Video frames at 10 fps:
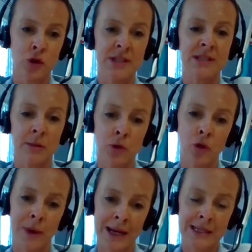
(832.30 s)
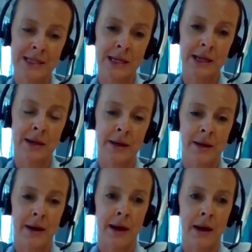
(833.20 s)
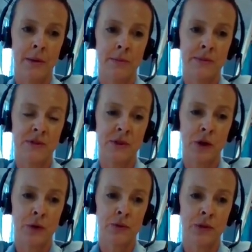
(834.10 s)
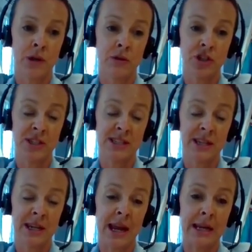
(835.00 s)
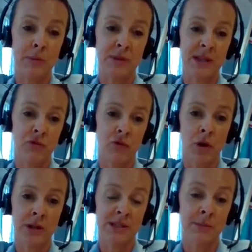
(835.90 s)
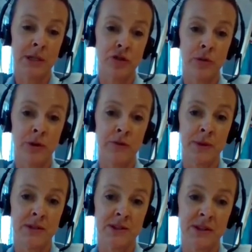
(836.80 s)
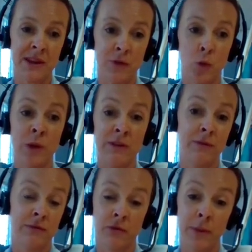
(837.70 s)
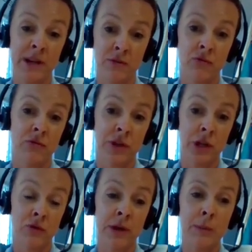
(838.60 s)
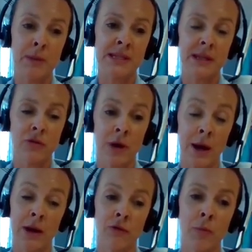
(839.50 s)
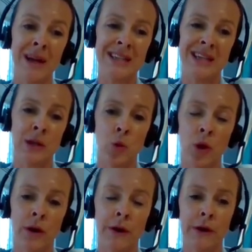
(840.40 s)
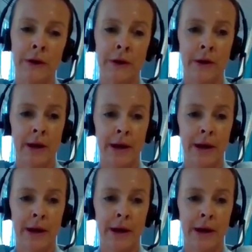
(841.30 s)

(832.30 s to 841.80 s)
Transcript: enjoyed some normality. So the last year has seen an 8% rise in military movements, and therefore we've remained, you know, really busy throughout and remained in work.